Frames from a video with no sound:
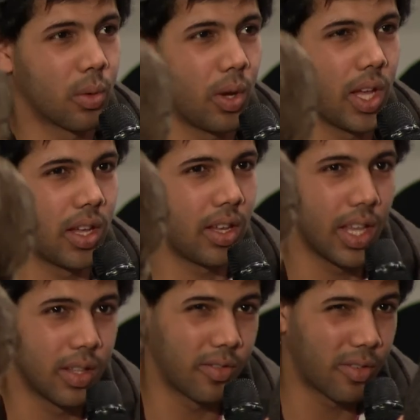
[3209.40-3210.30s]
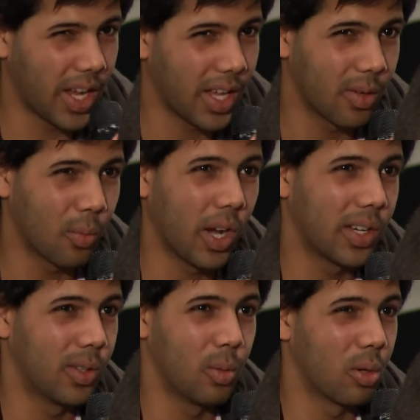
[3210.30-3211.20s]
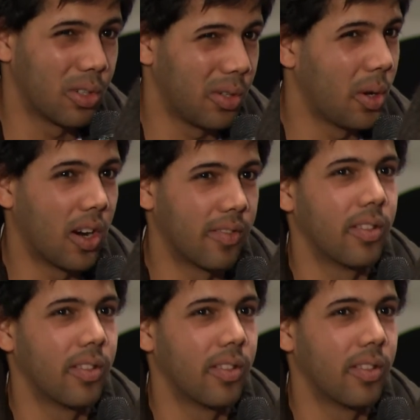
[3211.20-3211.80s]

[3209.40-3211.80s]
away? And then for Ed, why did you push so hard